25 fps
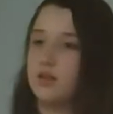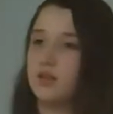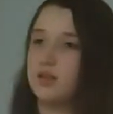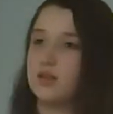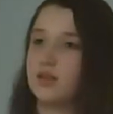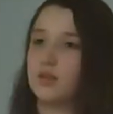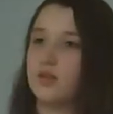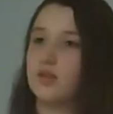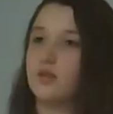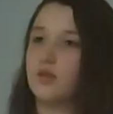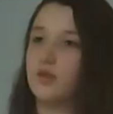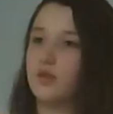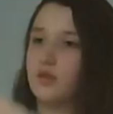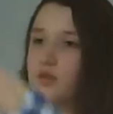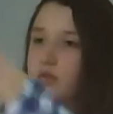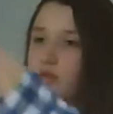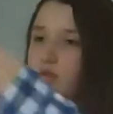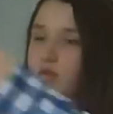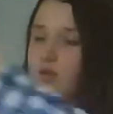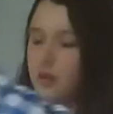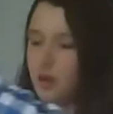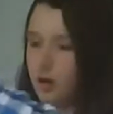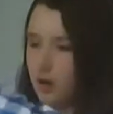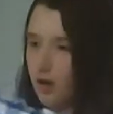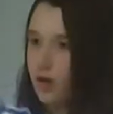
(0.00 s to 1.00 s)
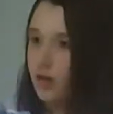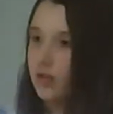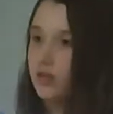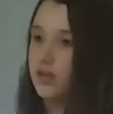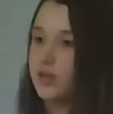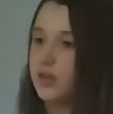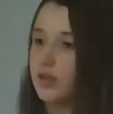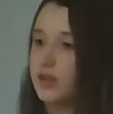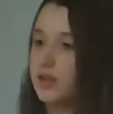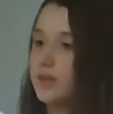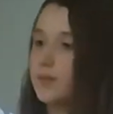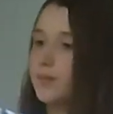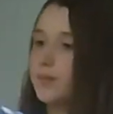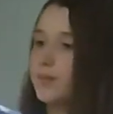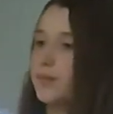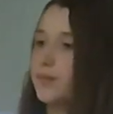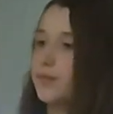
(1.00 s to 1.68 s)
is the halter.